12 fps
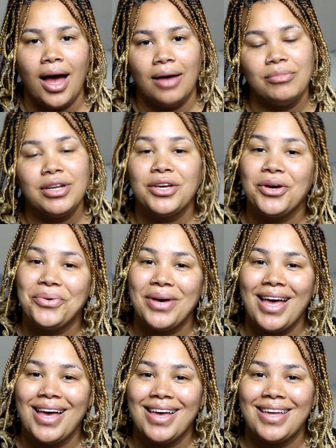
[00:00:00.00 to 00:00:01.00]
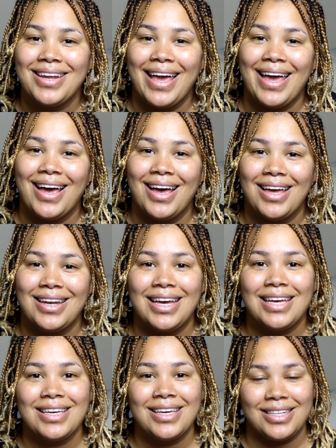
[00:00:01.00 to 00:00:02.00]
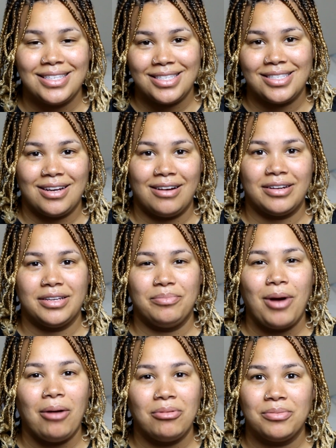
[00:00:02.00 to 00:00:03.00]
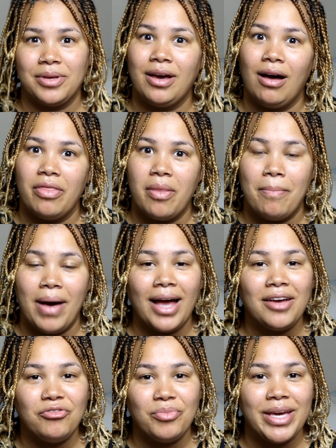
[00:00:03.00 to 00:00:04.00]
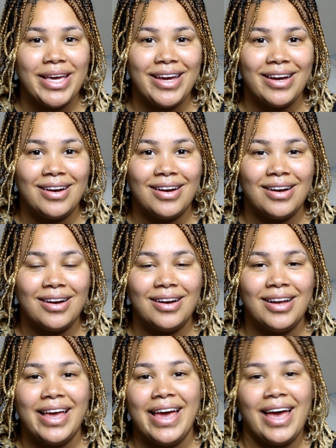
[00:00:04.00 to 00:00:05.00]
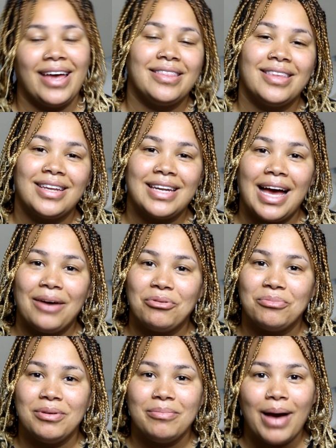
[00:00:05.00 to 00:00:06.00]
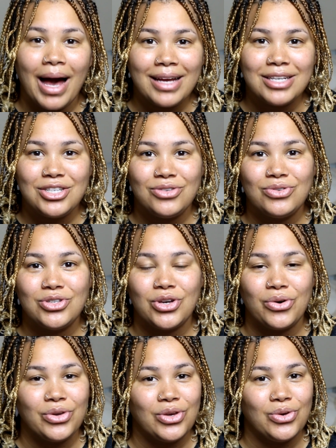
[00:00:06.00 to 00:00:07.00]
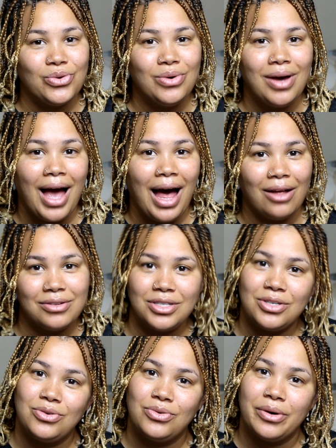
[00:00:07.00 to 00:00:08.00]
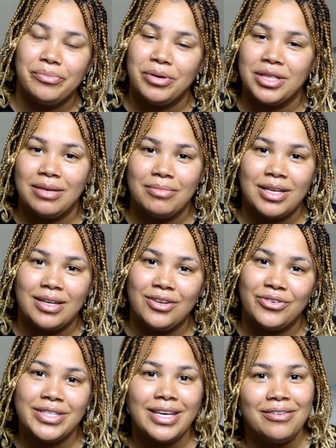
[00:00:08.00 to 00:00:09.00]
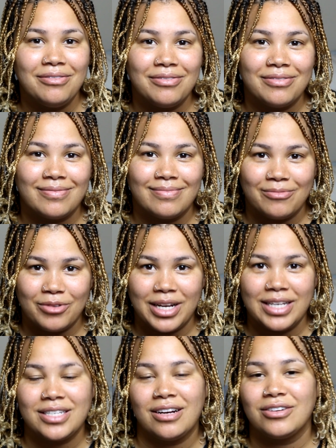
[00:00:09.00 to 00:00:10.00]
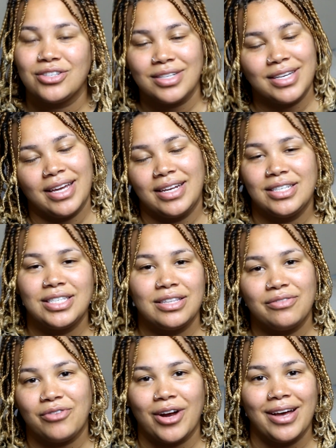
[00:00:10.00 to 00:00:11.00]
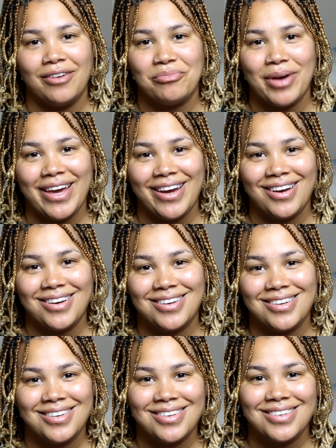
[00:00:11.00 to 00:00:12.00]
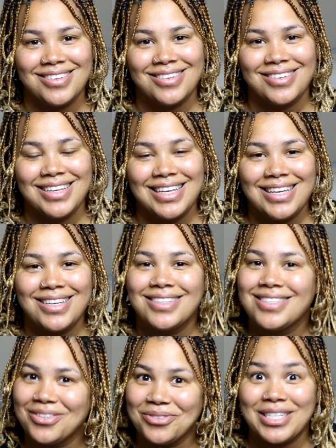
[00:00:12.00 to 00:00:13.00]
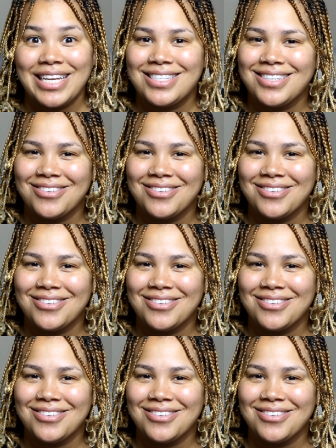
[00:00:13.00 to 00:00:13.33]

I'm gonna go ahead and get started probably on the back of my hair, and then I will be back to show you how to put them in yourself when I start getting to the front of my hair. So stay